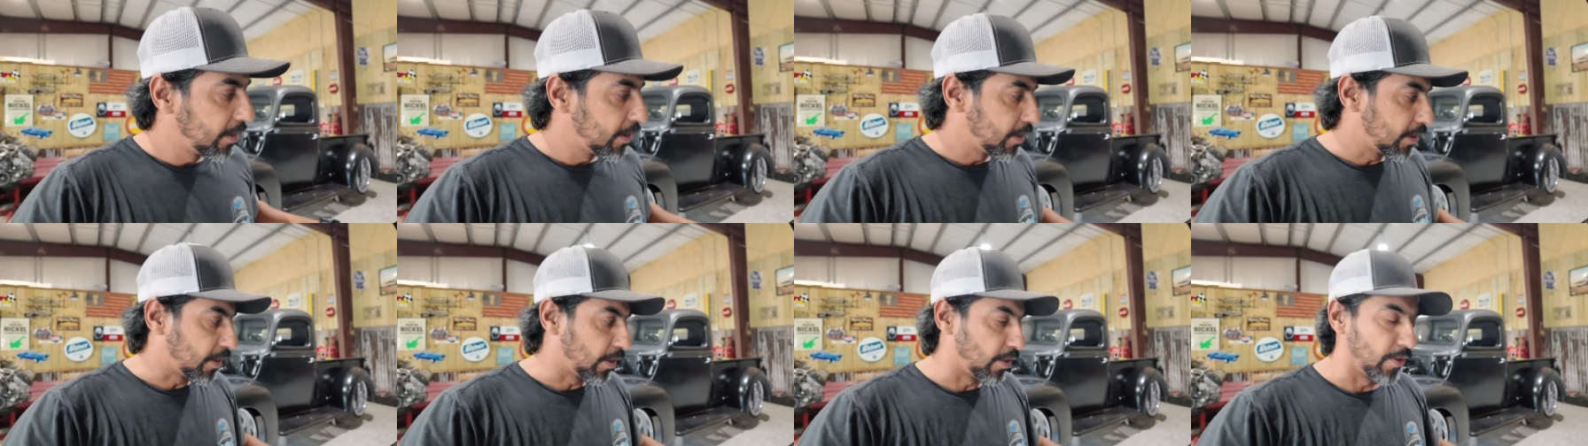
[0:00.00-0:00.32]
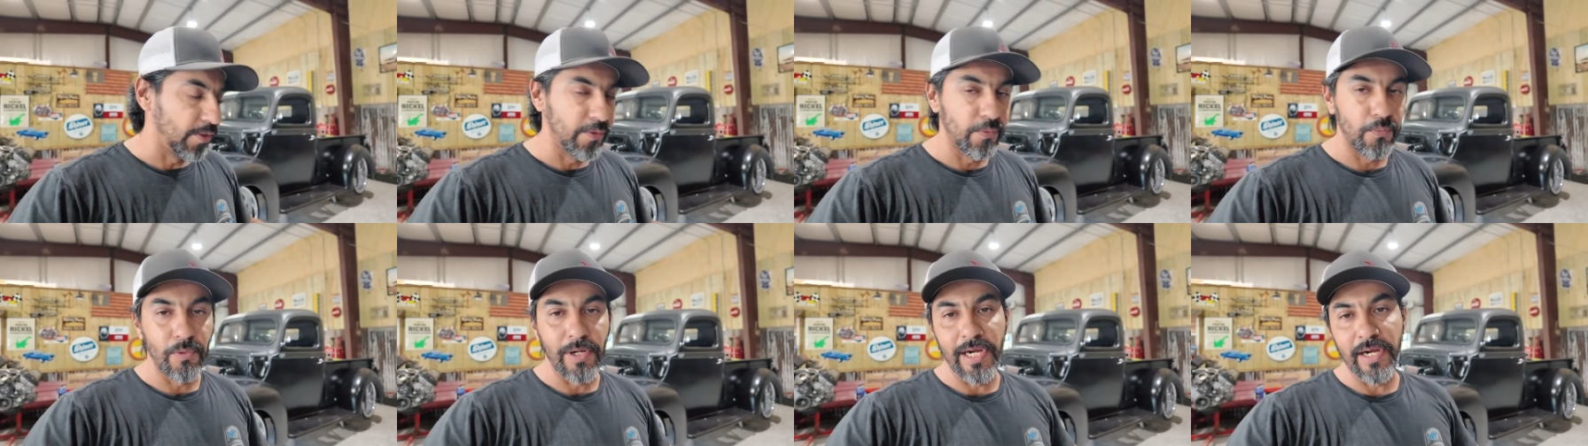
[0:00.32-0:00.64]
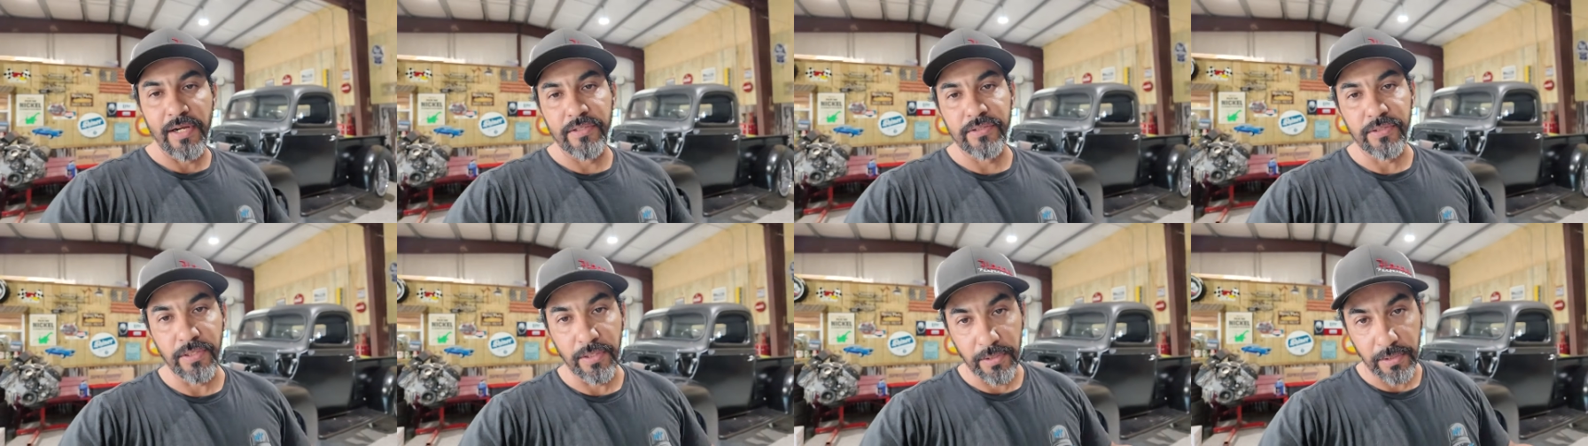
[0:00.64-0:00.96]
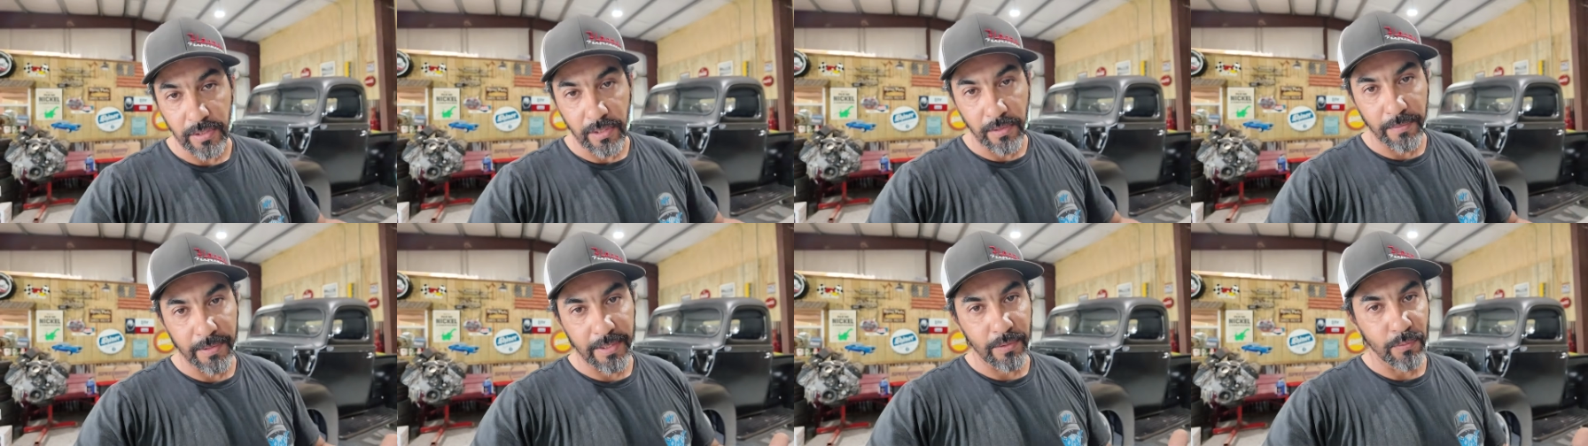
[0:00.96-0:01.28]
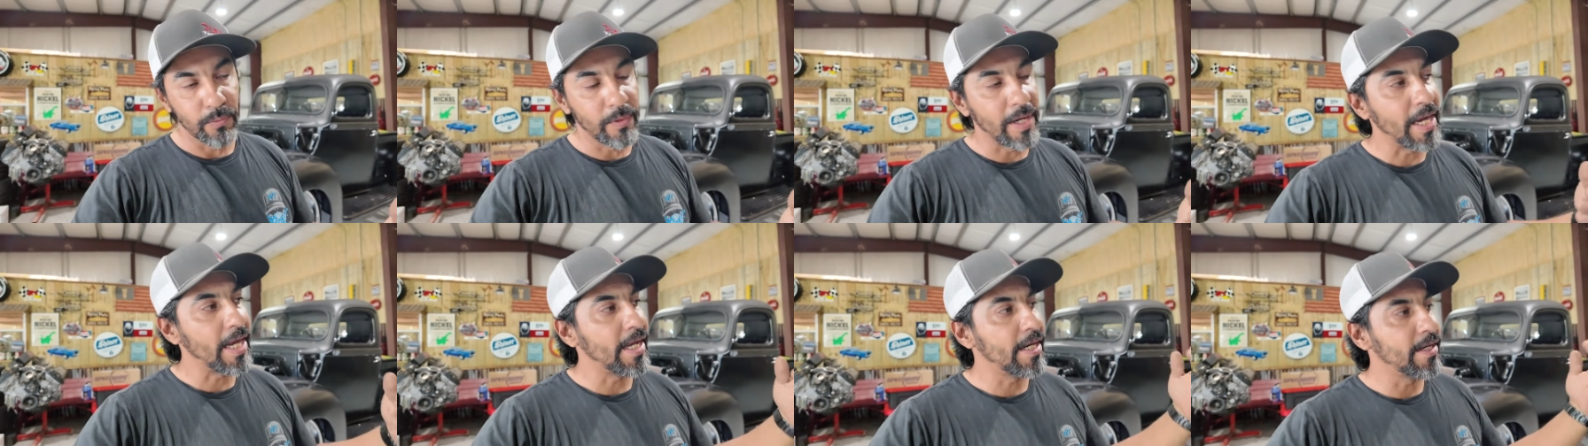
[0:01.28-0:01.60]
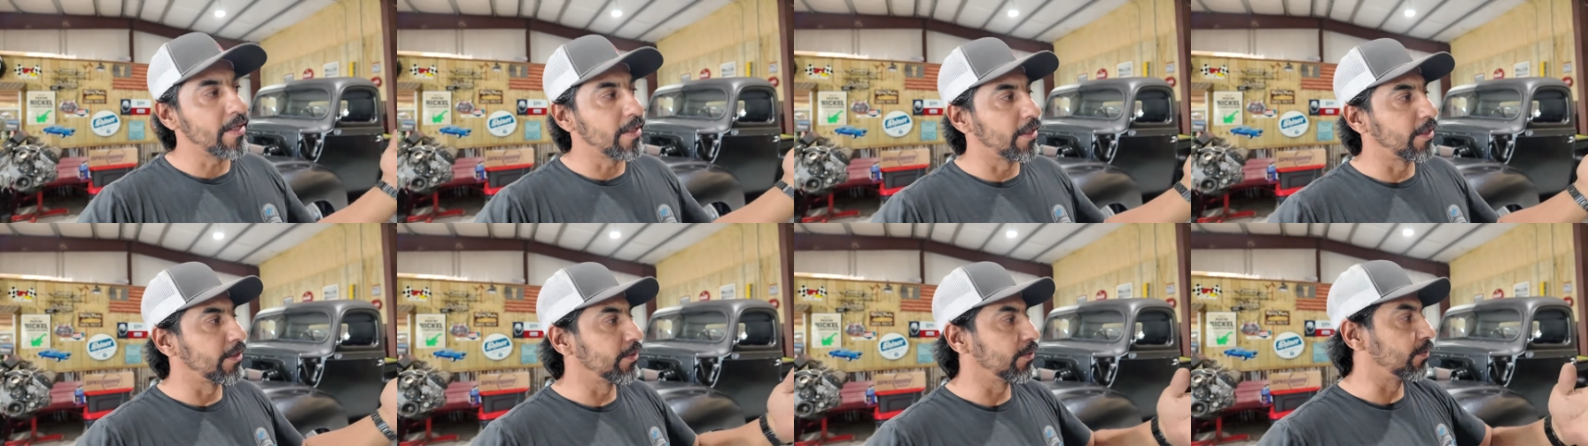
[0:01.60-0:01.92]
all the wires are already ran
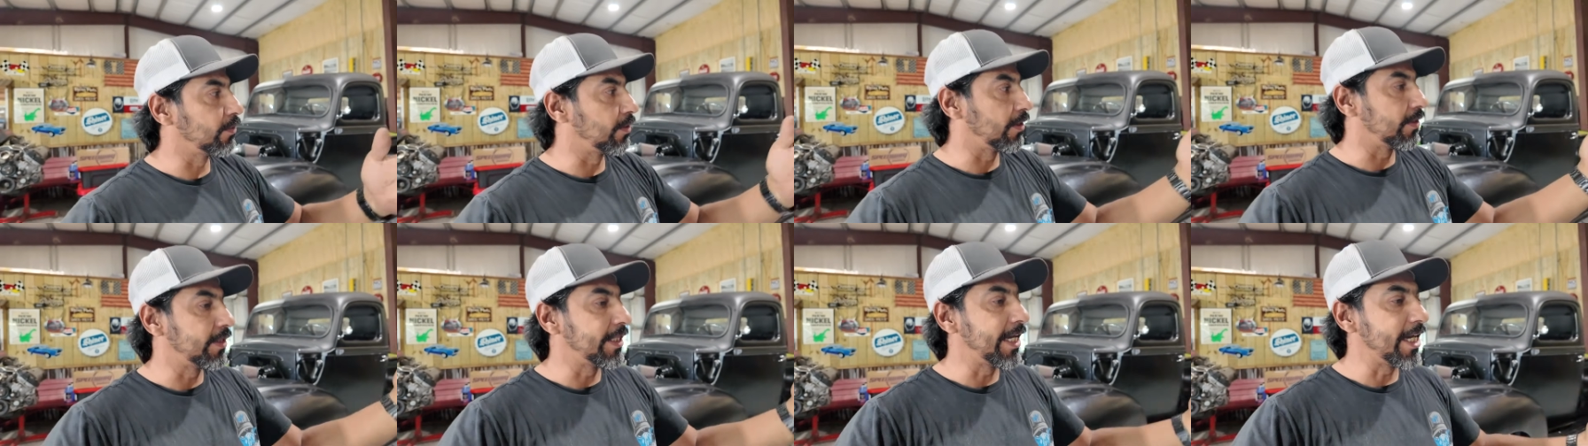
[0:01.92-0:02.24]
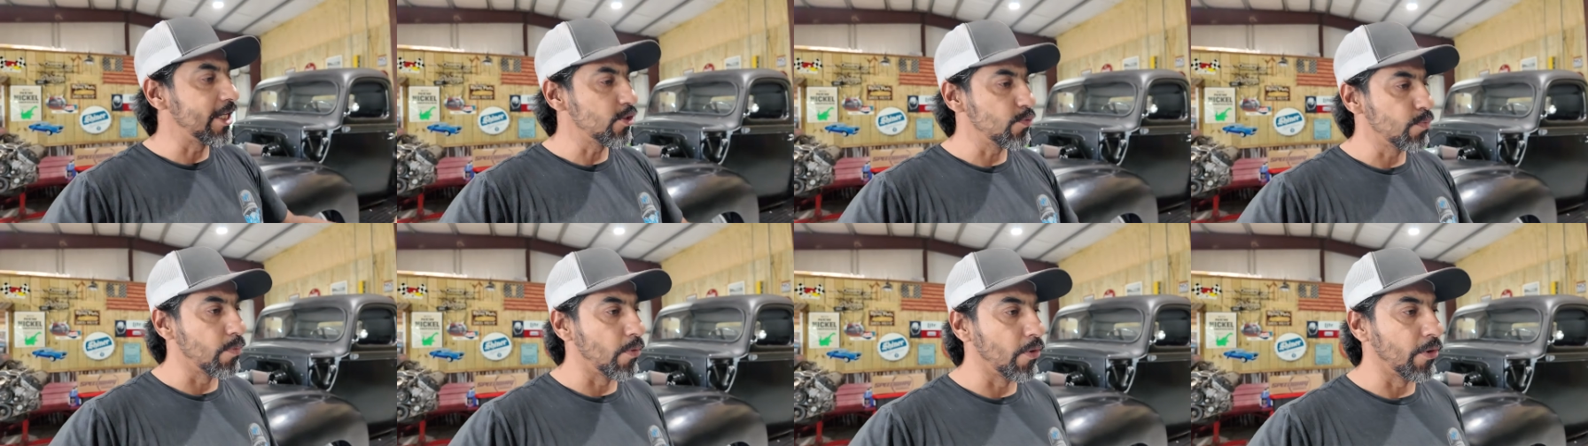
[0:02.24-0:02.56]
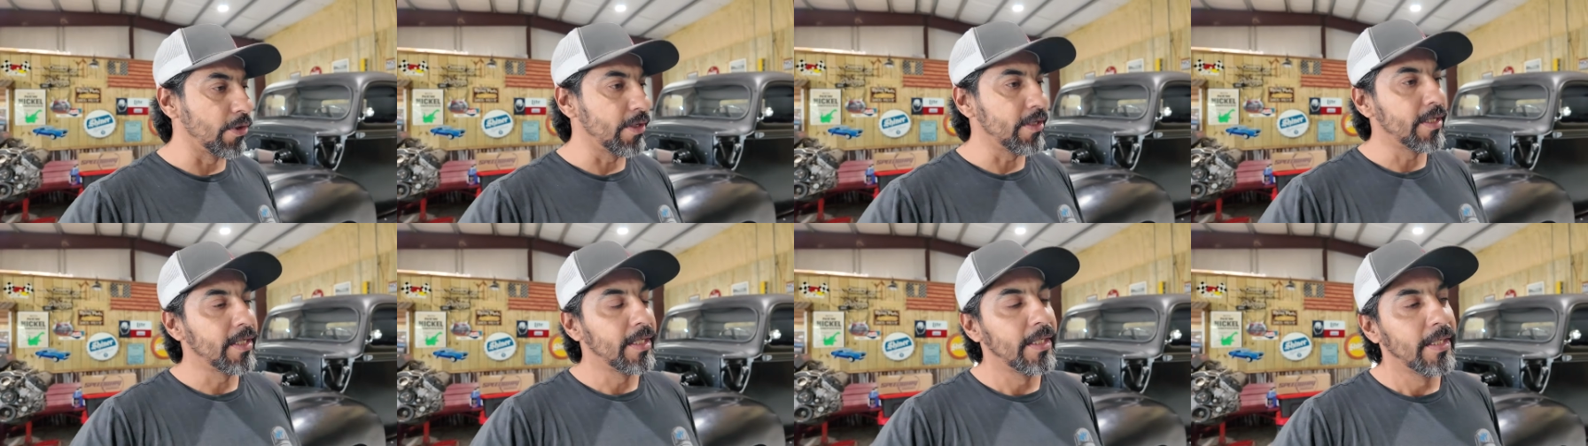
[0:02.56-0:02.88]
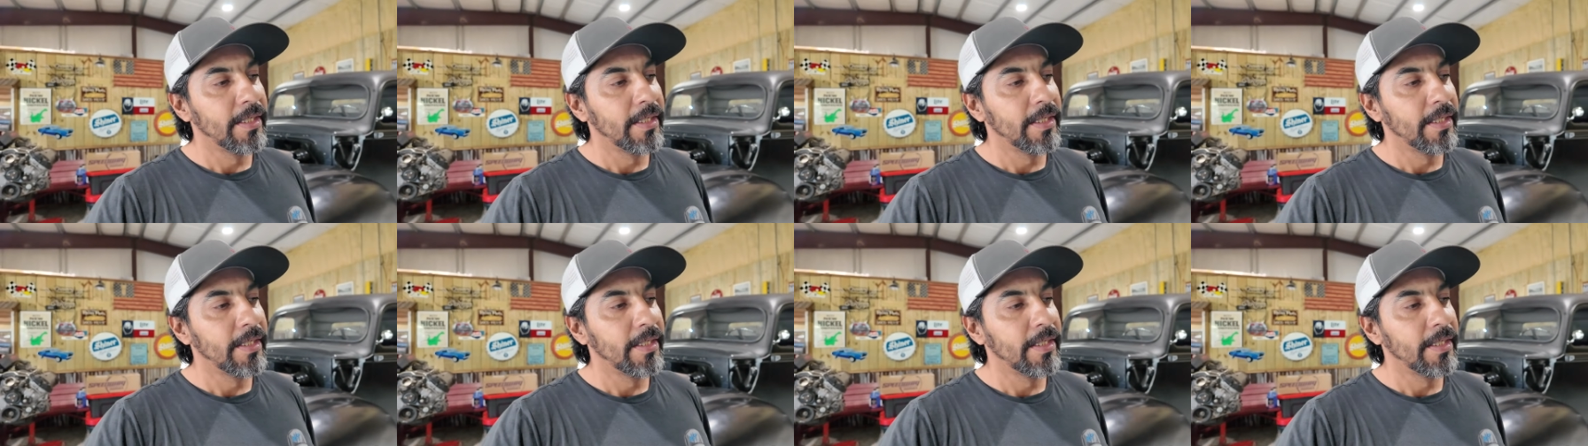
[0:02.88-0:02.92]
under the dashboard.